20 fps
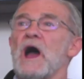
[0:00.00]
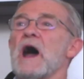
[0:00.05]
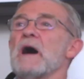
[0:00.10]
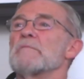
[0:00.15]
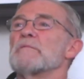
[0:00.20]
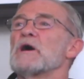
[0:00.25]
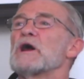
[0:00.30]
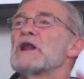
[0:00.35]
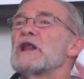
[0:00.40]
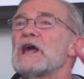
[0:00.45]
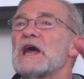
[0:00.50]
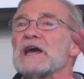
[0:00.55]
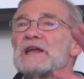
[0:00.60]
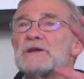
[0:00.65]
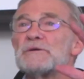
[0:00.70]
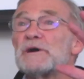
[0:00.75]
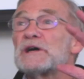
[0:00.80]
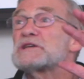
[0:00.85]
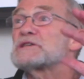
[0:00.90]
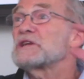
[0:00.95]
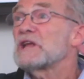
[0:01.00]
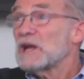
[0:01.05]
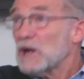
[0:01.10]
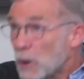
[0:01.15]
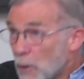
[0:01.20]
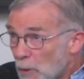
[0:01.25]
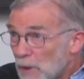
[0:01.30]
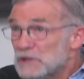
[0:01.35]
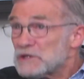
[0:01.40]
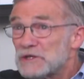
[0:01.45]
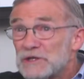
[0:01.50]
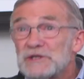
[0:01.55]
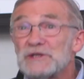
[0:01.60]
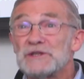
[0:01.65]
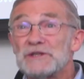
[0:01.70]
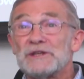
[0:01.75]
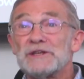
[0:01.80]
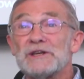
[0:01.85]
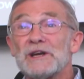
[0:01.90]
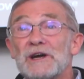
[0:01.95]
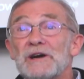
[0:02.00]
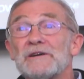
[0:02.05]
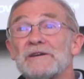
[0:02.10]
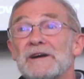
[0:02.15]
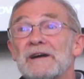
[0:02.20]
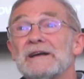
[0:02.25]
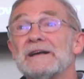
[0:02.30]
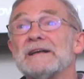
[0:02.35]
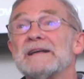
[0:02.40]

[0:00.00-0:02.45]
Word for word: I'm glad you asked that a question, you know?